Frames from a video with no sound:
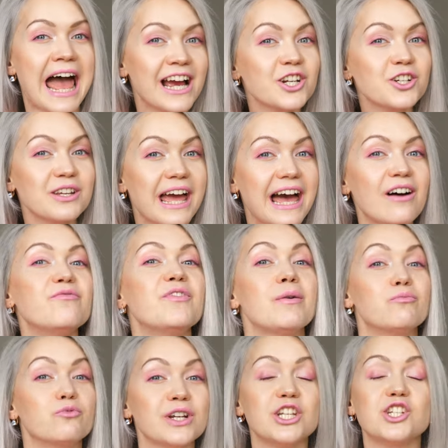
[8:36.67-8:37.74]
actually have
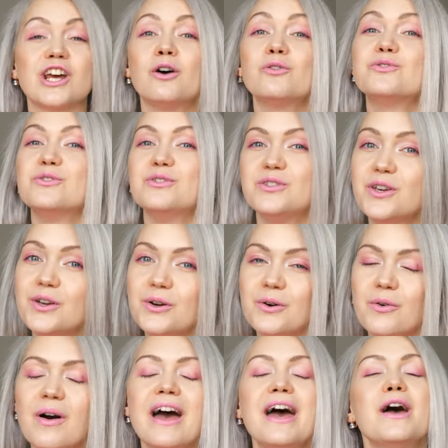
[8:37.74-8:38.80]
them reach out to
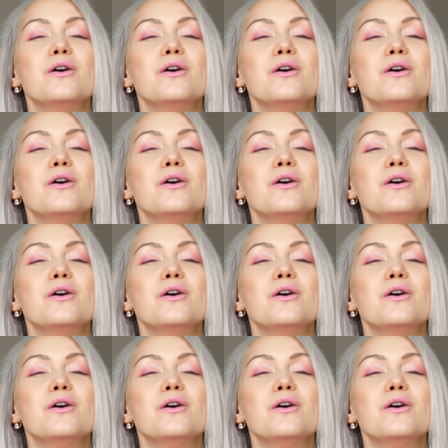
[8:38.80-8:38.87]
you,